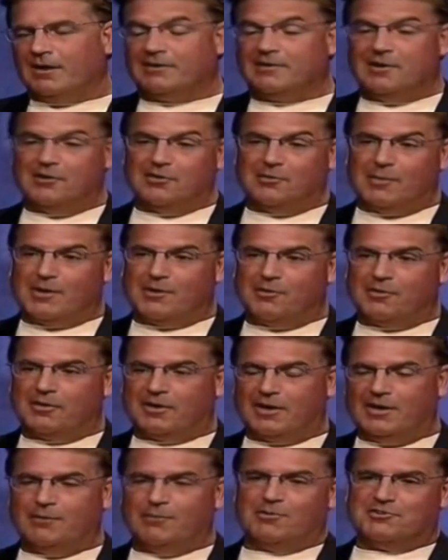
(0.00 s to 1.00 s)
and I tell them I
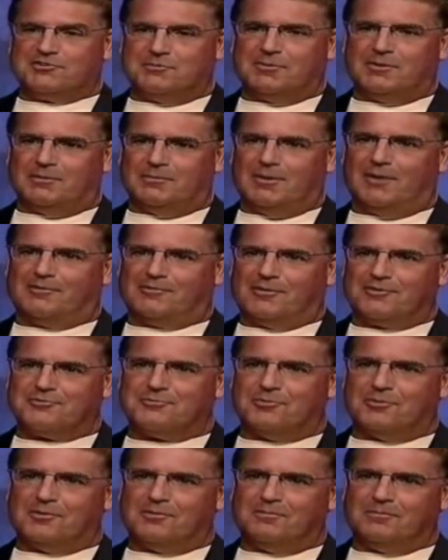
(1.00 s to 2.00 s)
don't think anyone should be on Mount
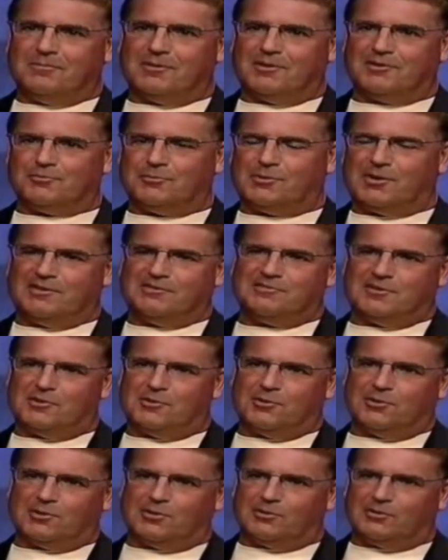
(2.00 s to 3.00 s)
Rushmore because of what I
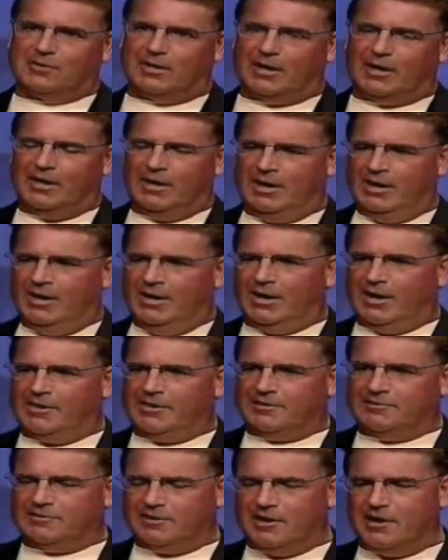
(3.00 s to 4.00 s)
said earlier, that I
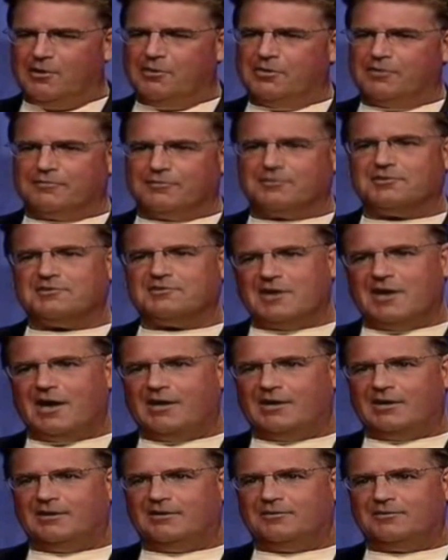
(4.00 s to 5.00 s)
think it's unhealthy for
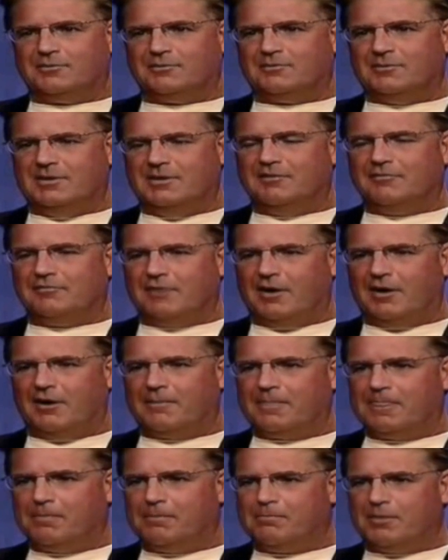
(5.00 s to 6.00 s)
society to
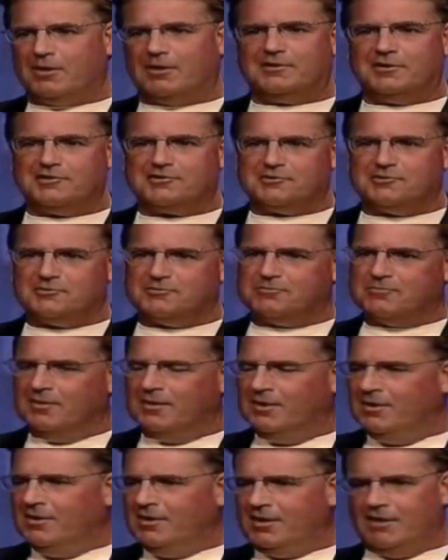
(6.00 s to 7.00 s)
deify politicians,
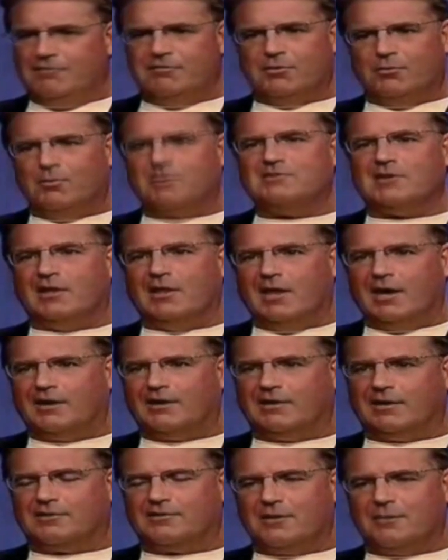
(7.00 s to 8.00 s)
even the ones I
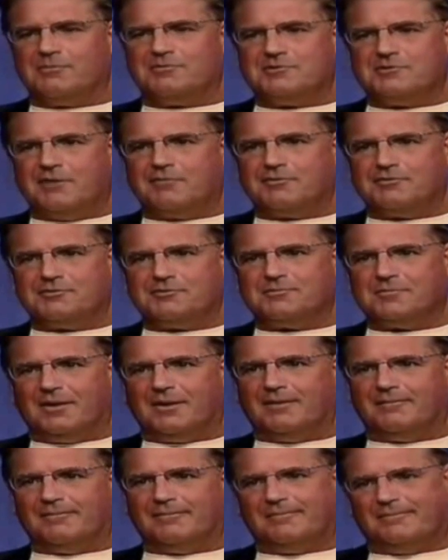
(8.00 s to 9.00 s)
like Thomas
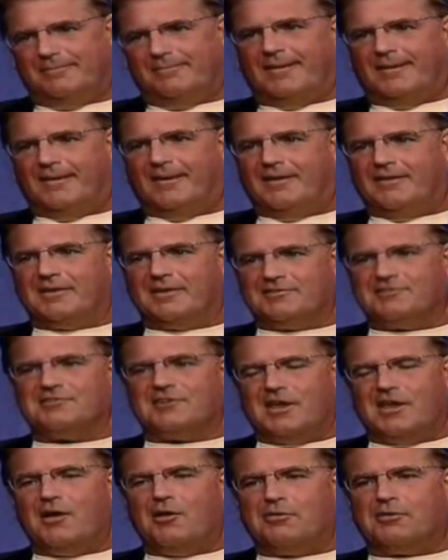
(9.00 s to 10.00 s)
Jefferson. I think it's
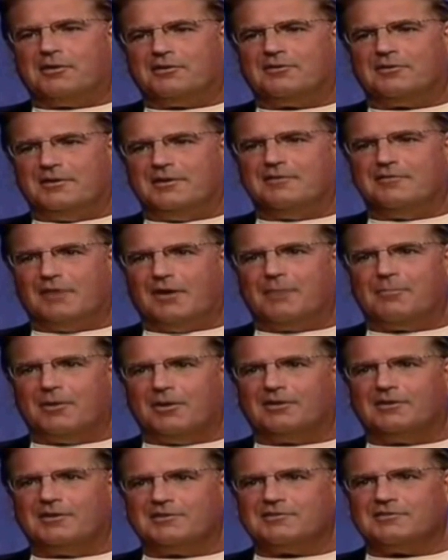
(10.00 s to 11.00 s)
just unhealthy to deify
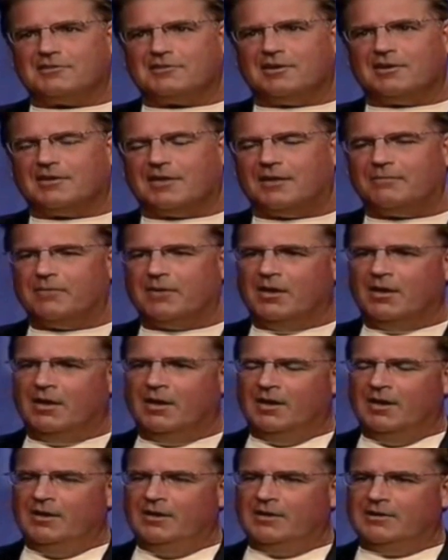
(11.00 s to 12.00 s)
politicians like that.
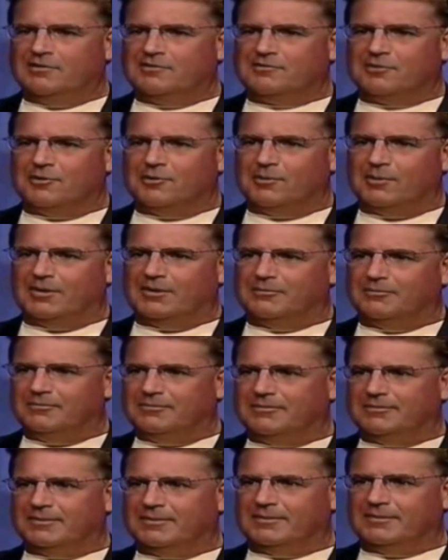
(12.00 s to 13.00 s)
And
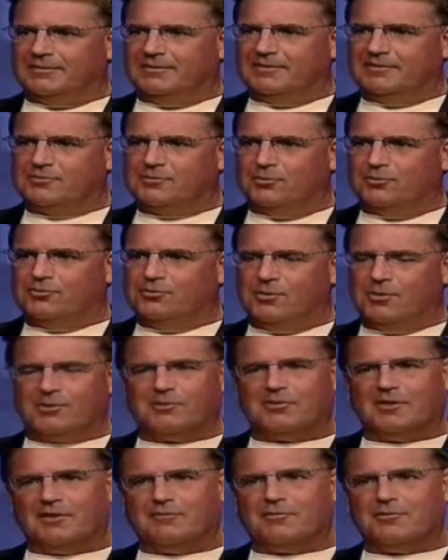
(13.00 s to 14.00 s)
so this whole
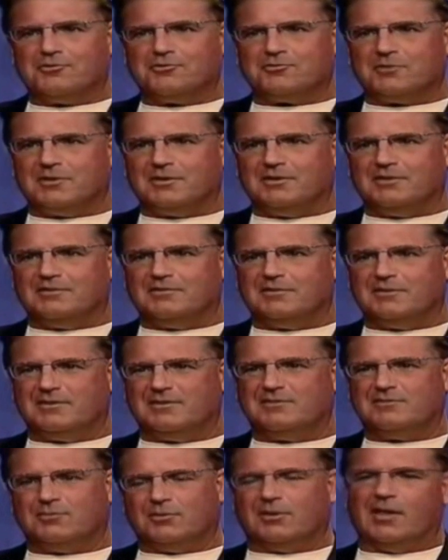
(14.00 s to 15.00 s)
200th anniversary
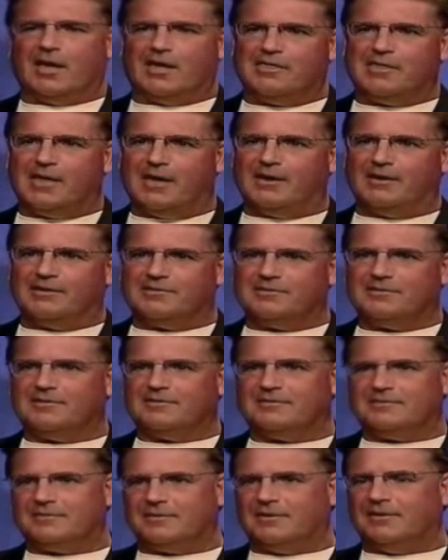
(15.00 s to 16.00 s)
is sort of like that.
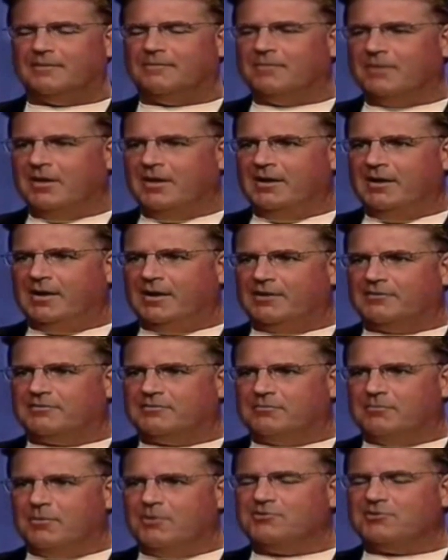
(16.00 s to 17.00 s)

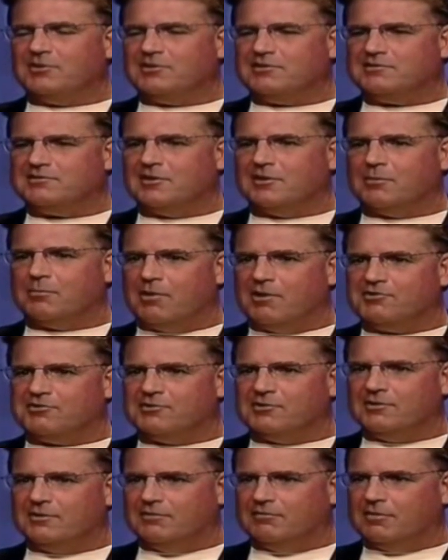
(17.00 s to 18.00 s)
It's mostly a
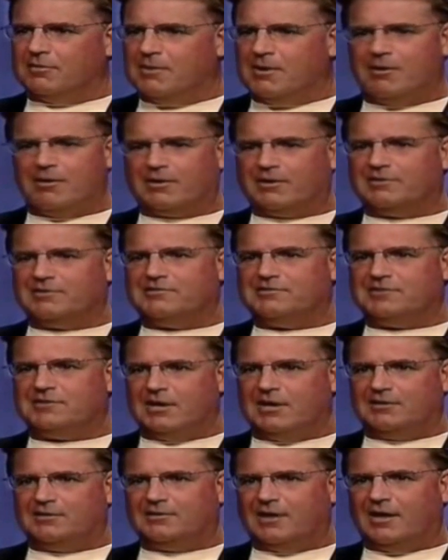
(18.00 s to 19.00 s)
celebration of the American
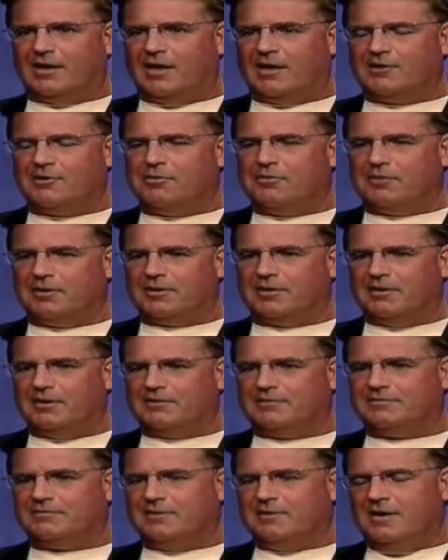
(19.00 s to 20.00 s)
state. I don't think
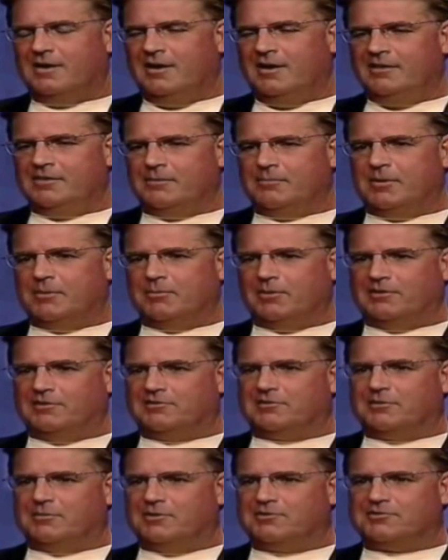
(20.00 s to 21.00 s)
it's the people
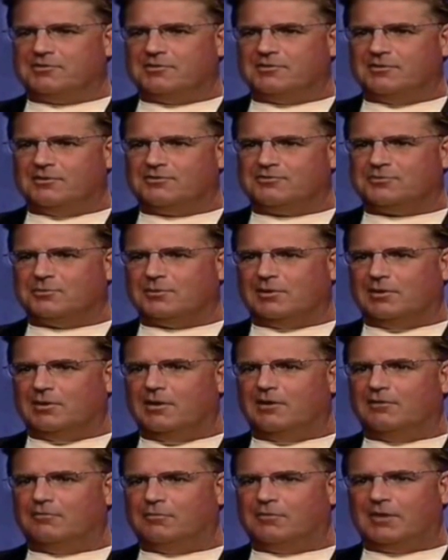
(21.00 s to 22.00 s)
on this commission are so in
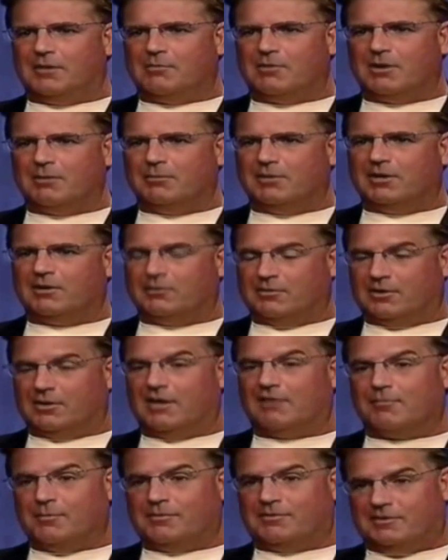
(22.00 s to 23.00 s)
love with Abraham Lincoln or
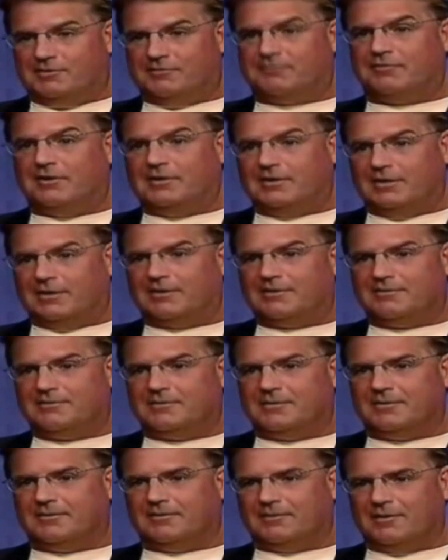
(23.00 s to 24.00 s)
the government that is funding
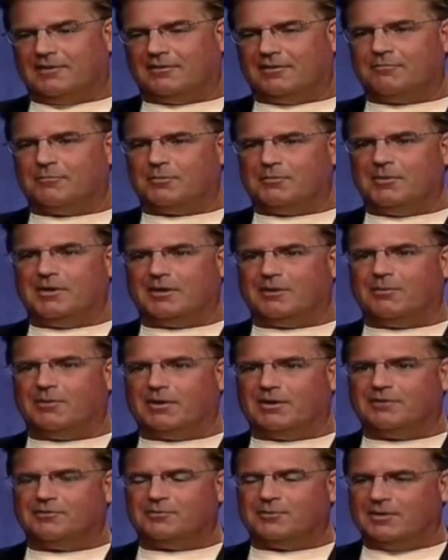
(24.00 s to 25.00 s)
it. A lot of government money
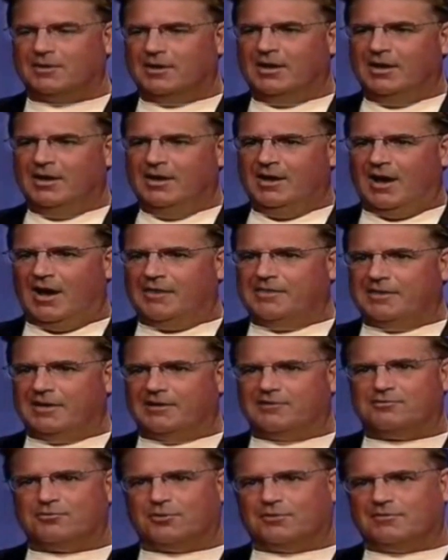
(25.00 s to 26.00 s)
going into it. I
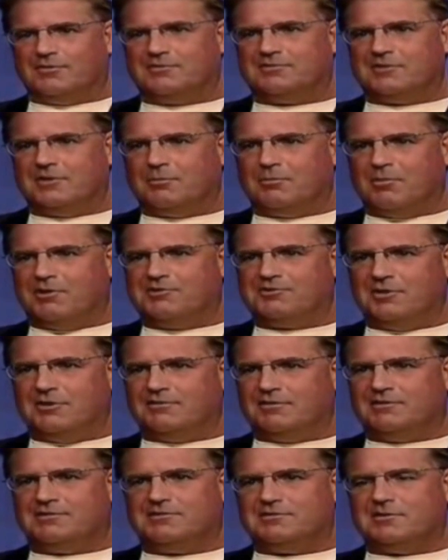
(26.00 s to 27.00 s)
think it's sort of a
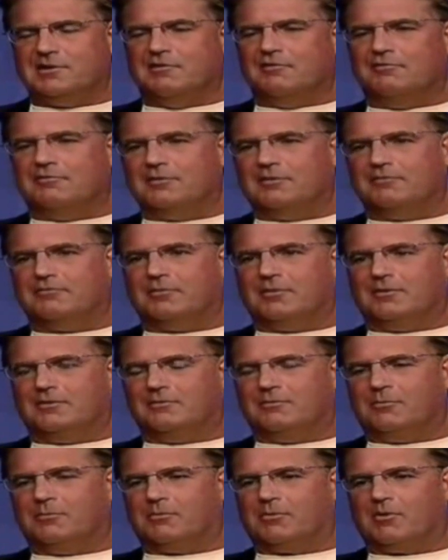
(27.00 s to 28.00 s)
celebration of itself
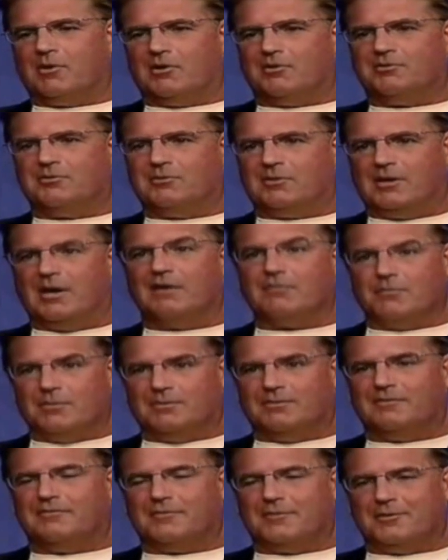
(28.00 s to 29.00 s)
with regard to the
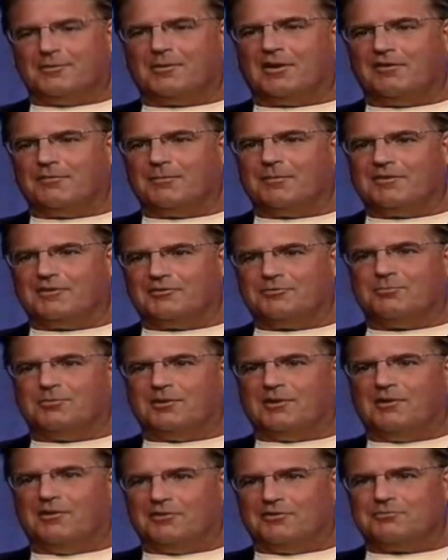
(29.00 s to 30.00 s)
government. The federal government is
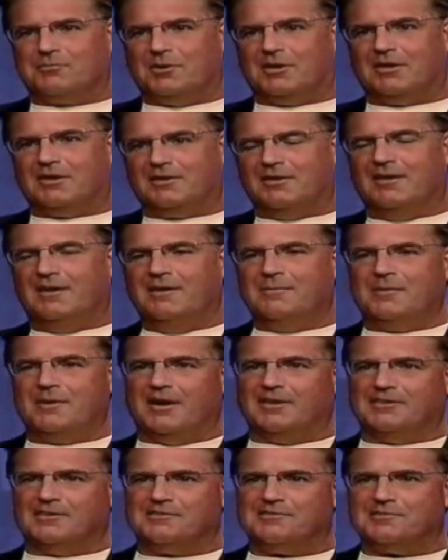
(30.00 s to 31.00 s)
putting all this money
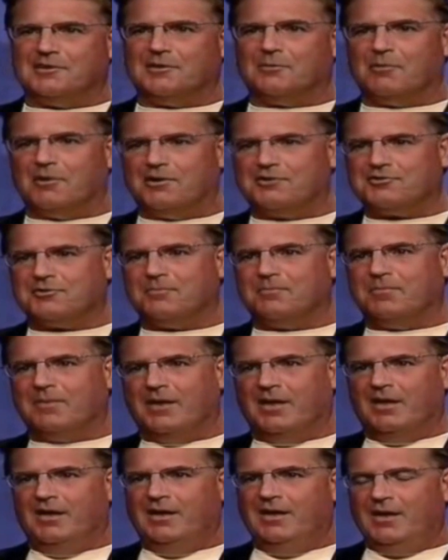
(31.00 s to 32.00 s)
behind this celebration,
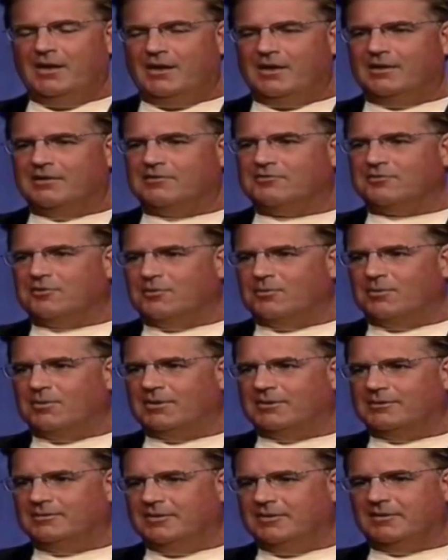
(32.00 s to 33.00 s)
and
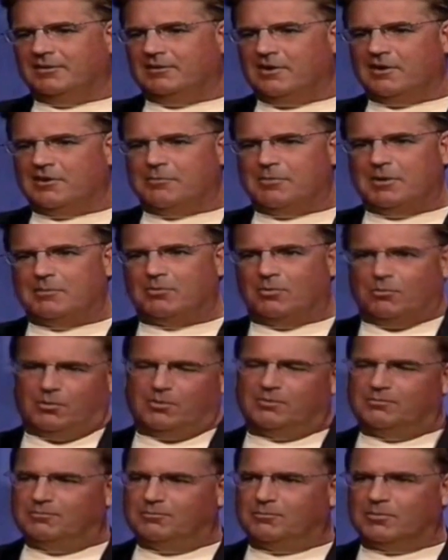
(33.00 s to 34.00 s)
so and a lot of the
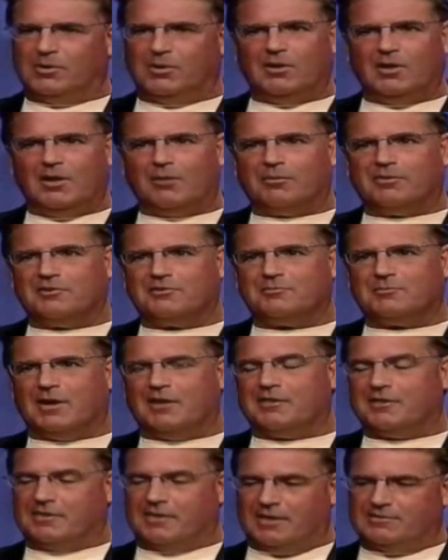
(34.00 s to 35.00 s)
people will go along with this.
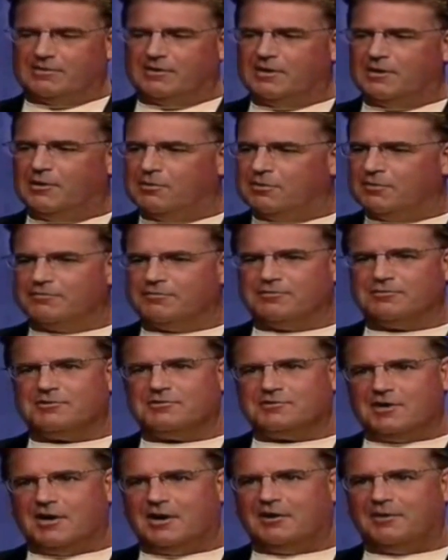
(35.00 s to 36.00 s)
But I think that's unhealthy for
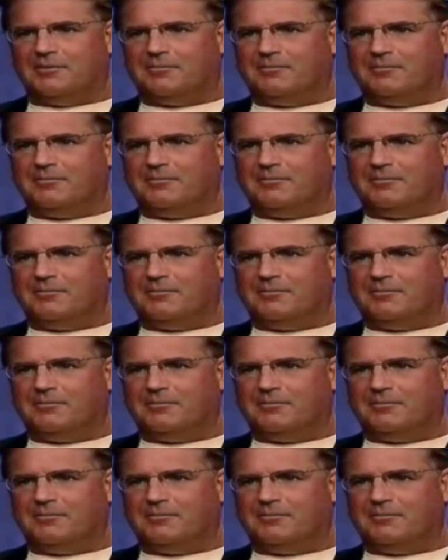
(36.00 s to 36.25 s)
society.